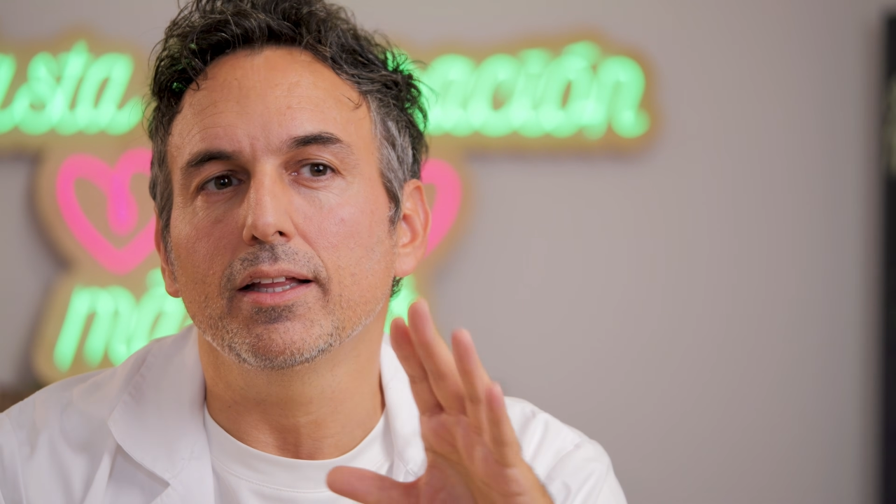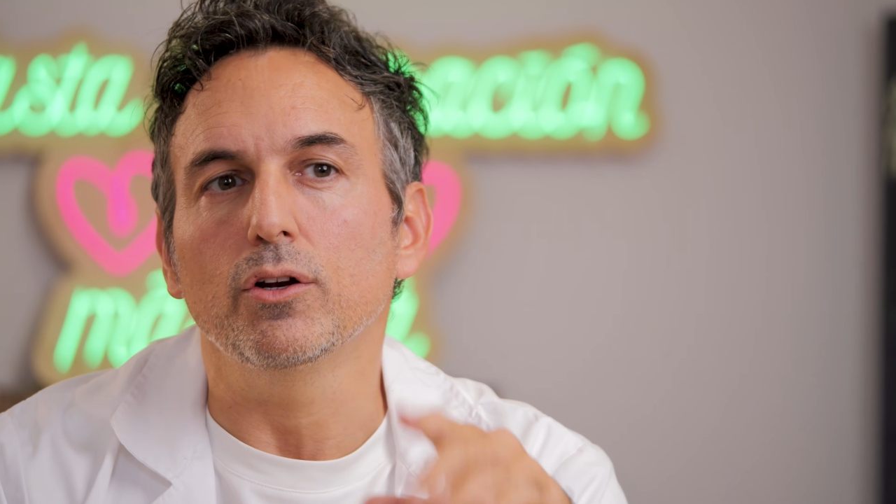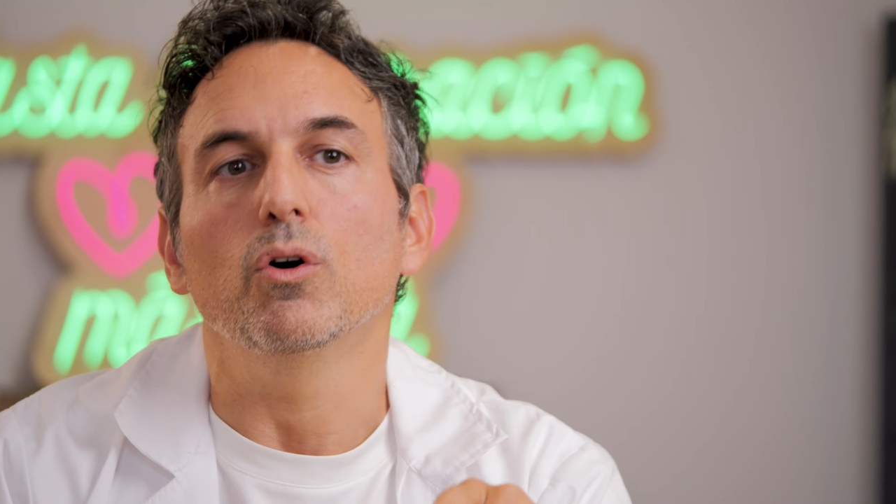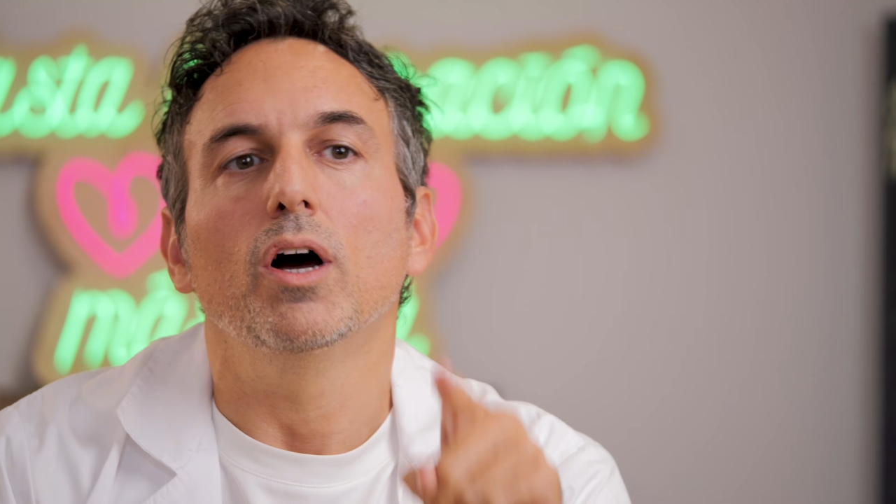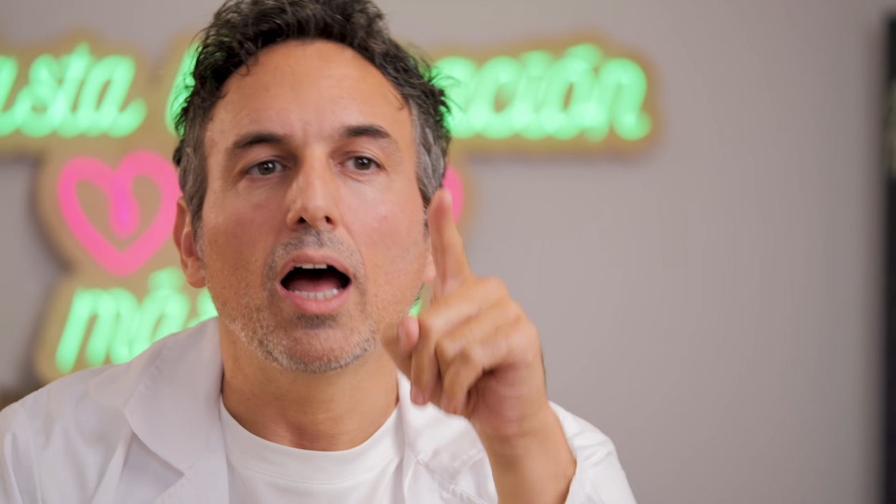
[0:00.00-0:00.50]

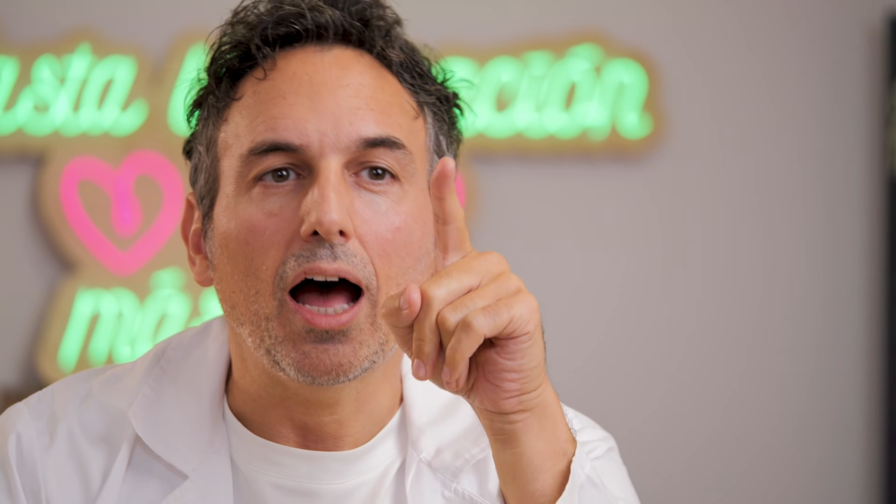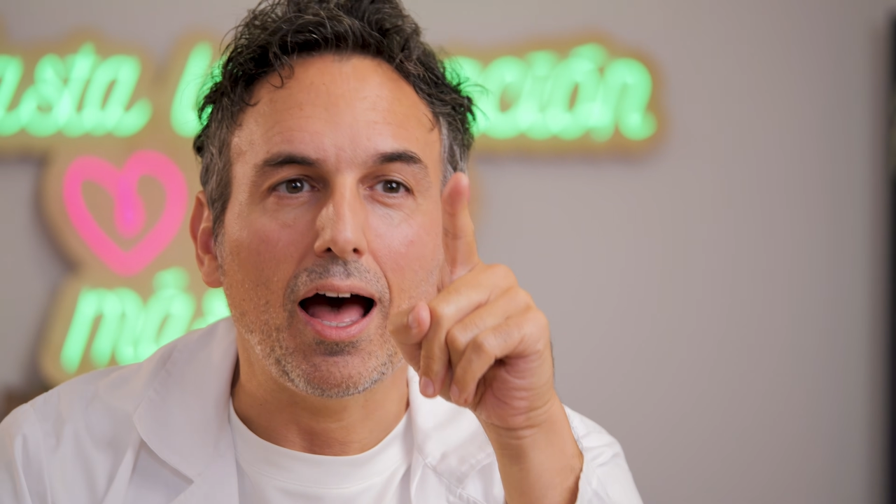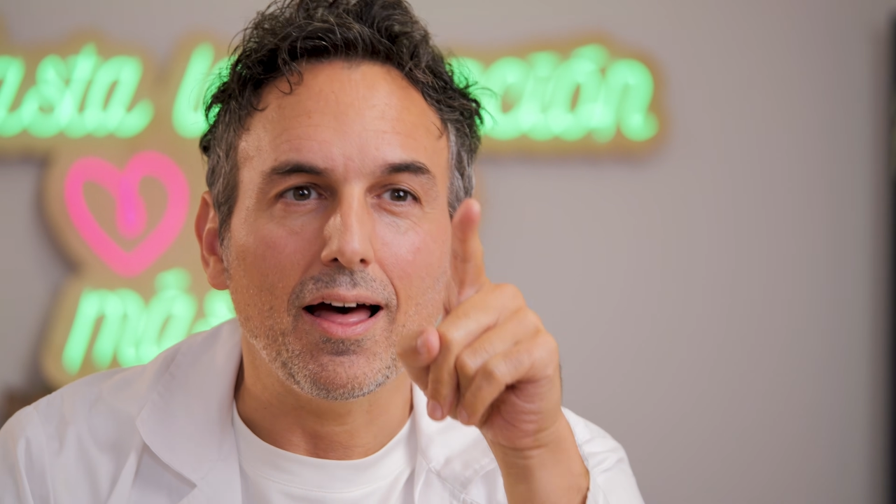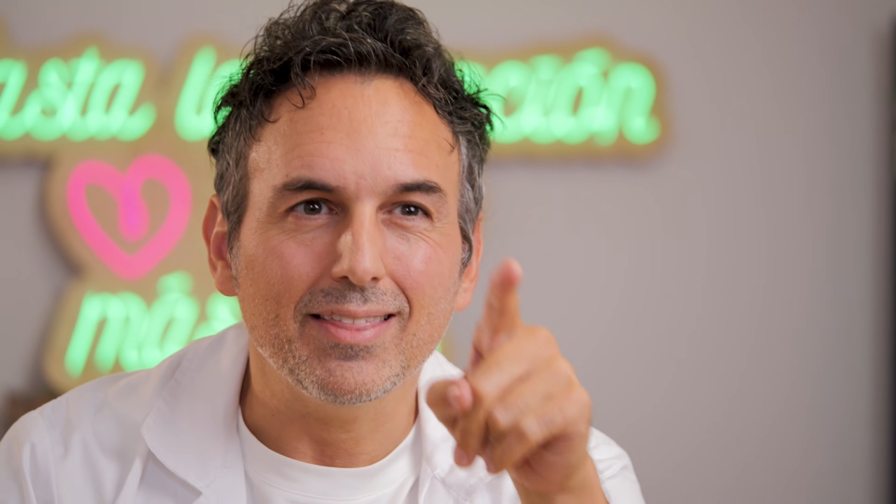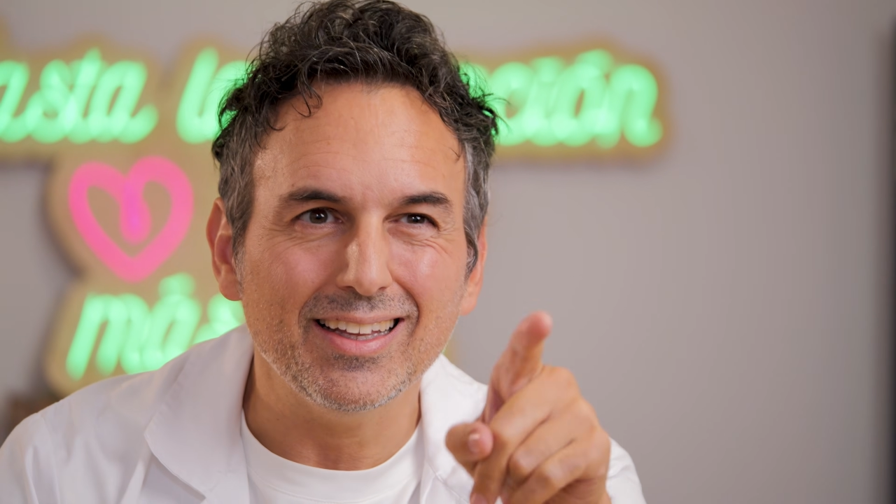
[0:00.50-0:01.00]
The answer is
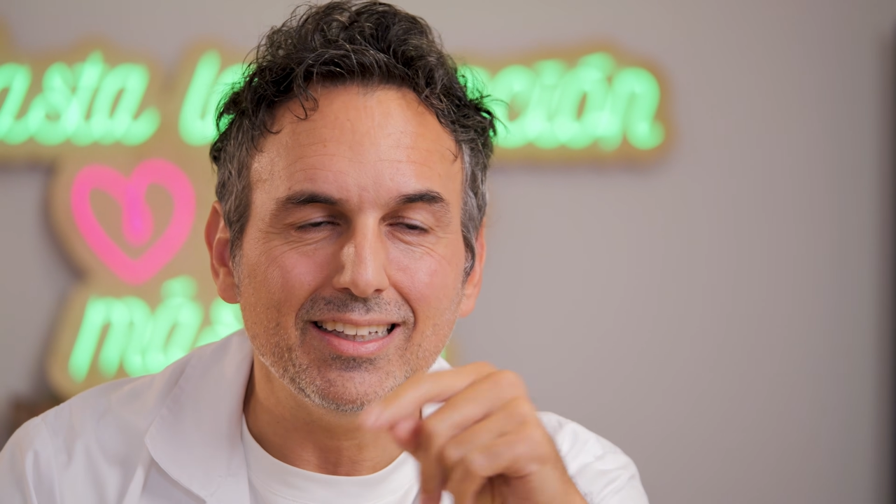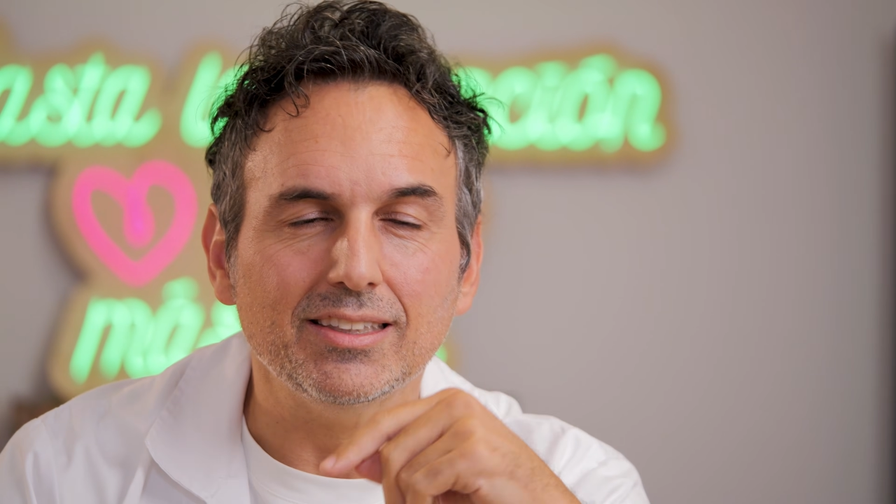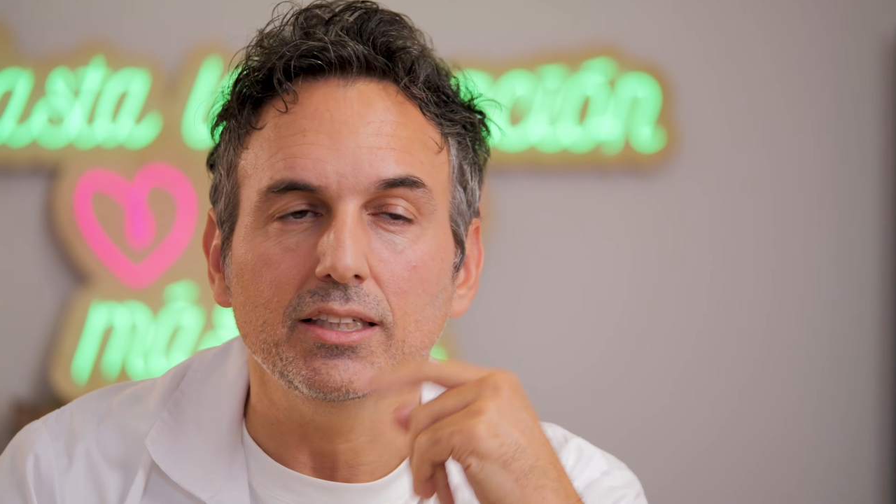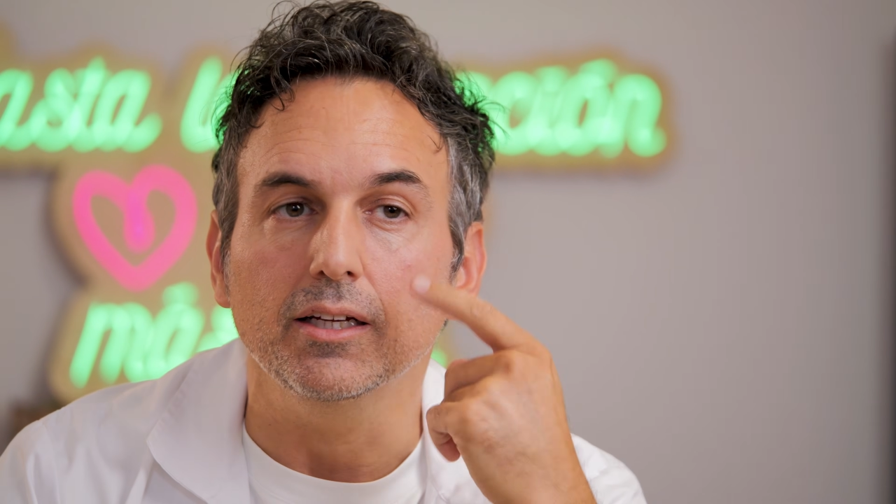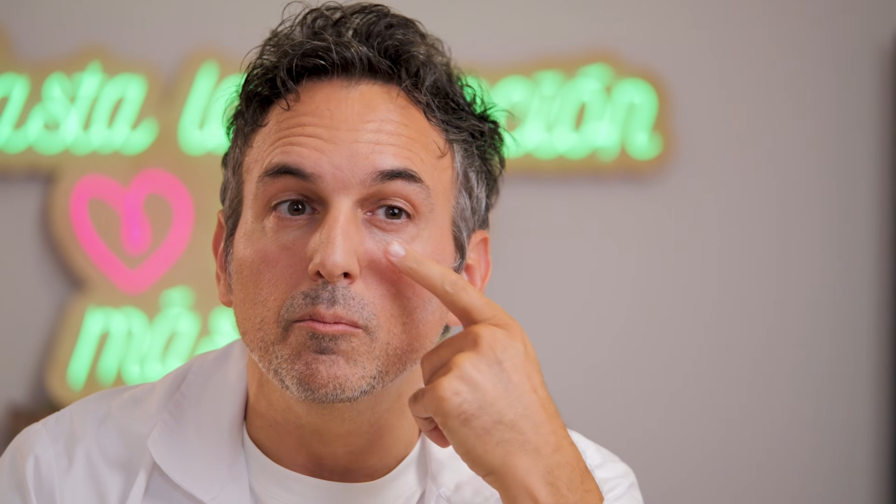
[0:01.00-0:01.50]
yes,
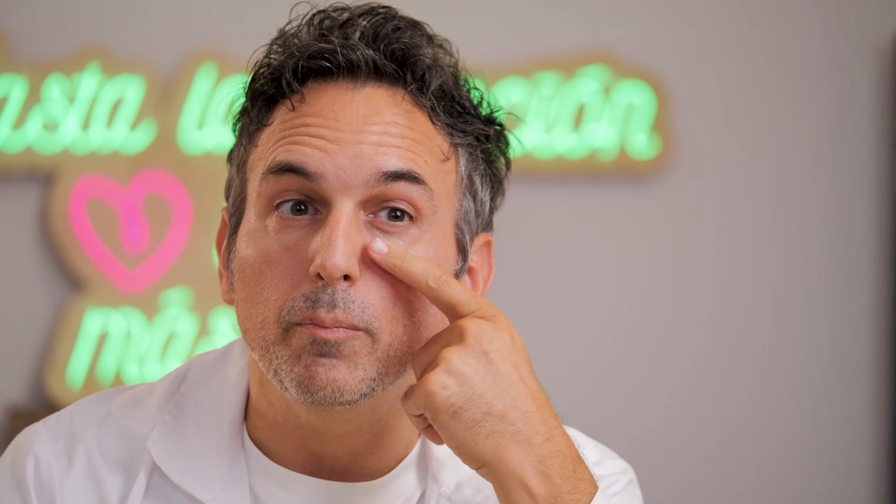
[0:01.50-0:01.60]
but be